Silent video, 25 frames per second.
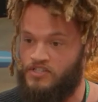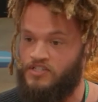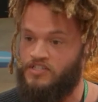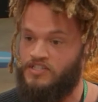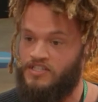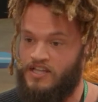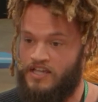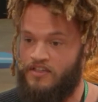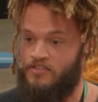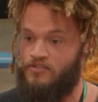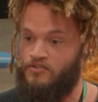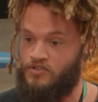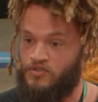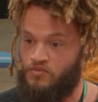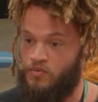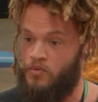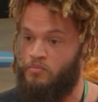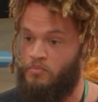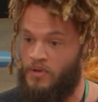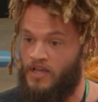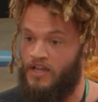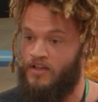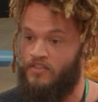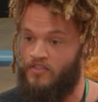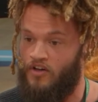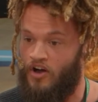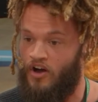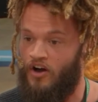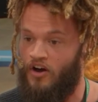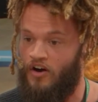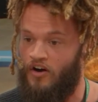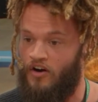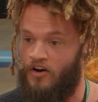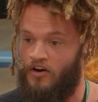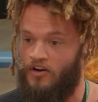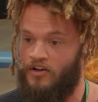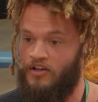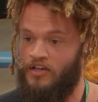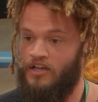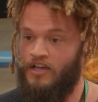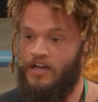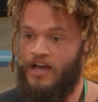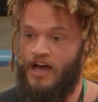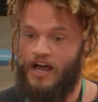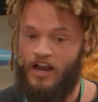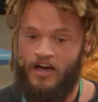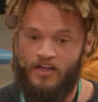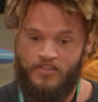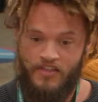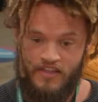and visions and ethos would be at the heart.
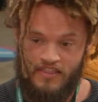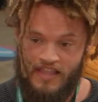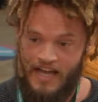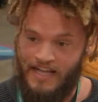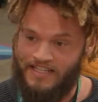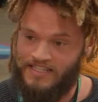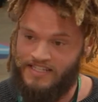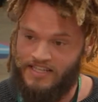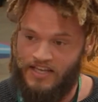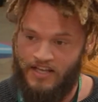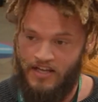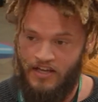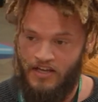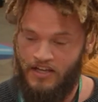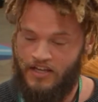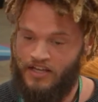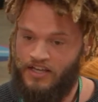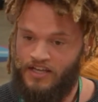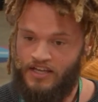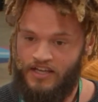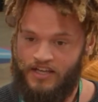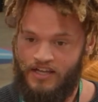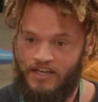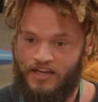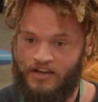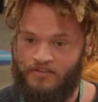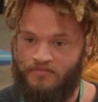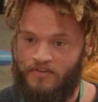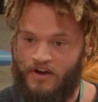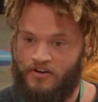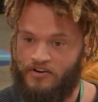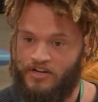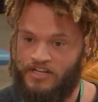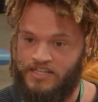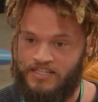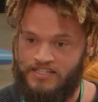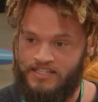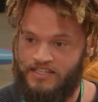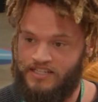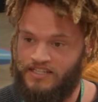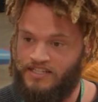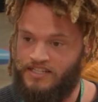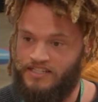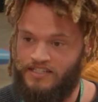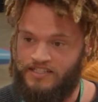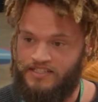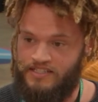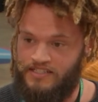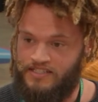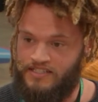And I think that's a very
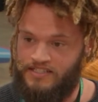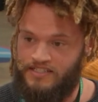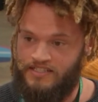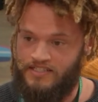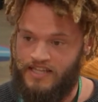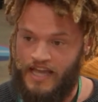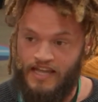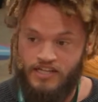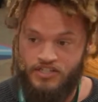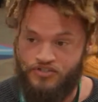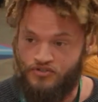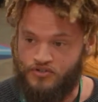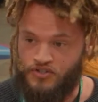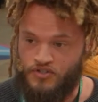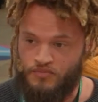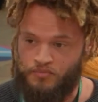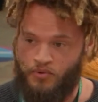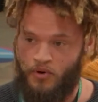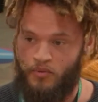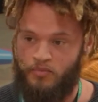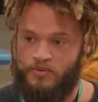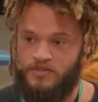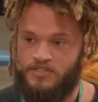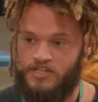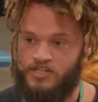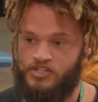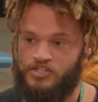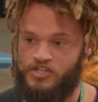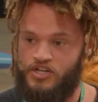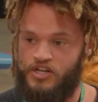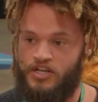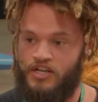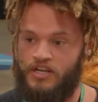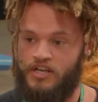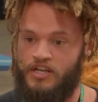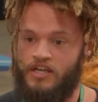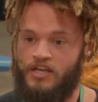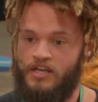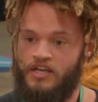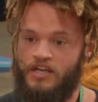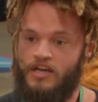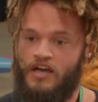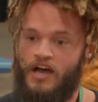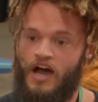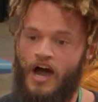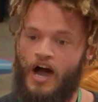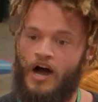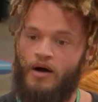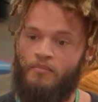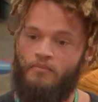dangerous proposition.
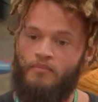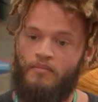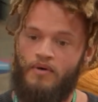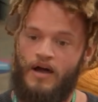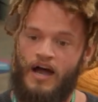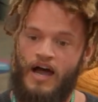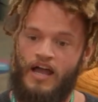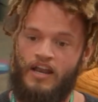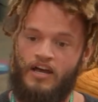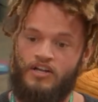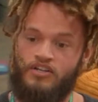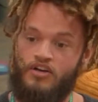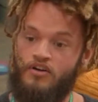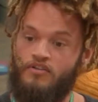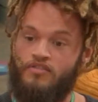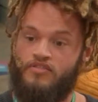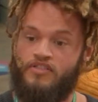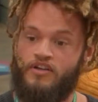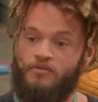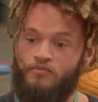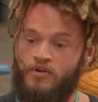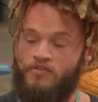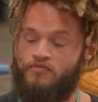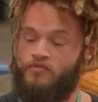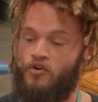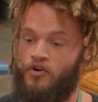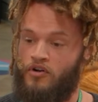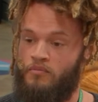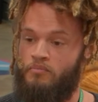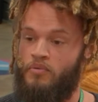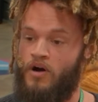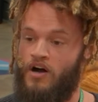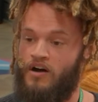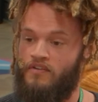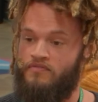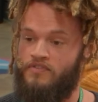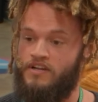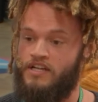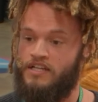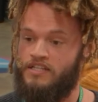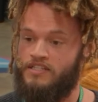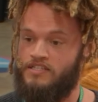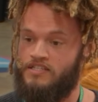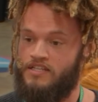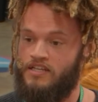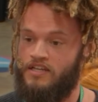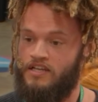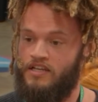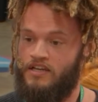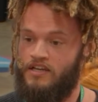And I don't think we've got a
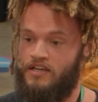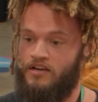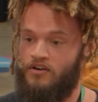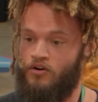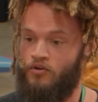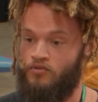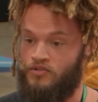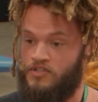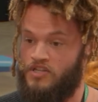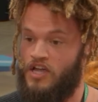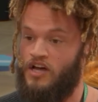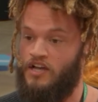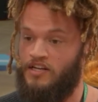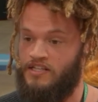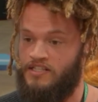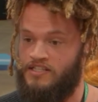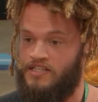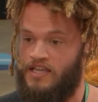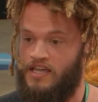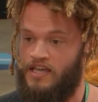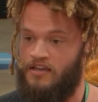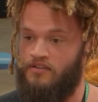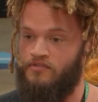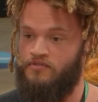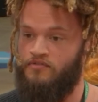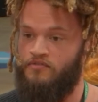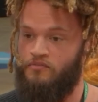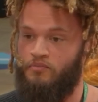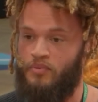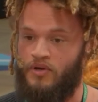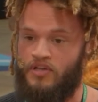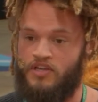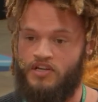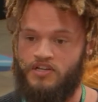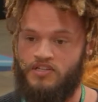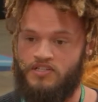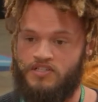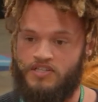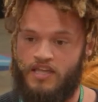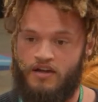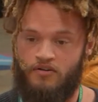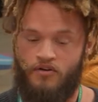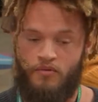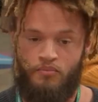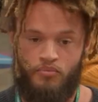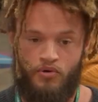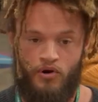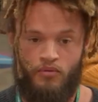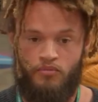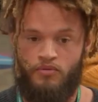perfect alternative, because
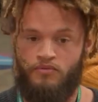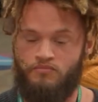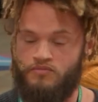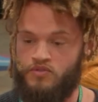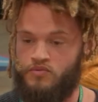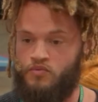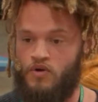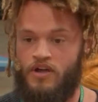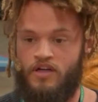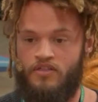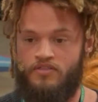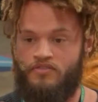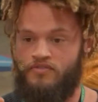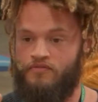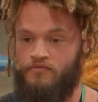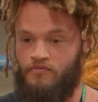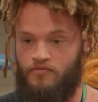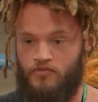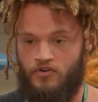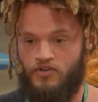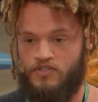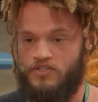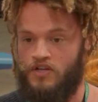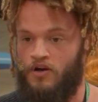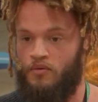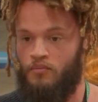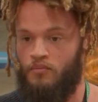there are problems with, for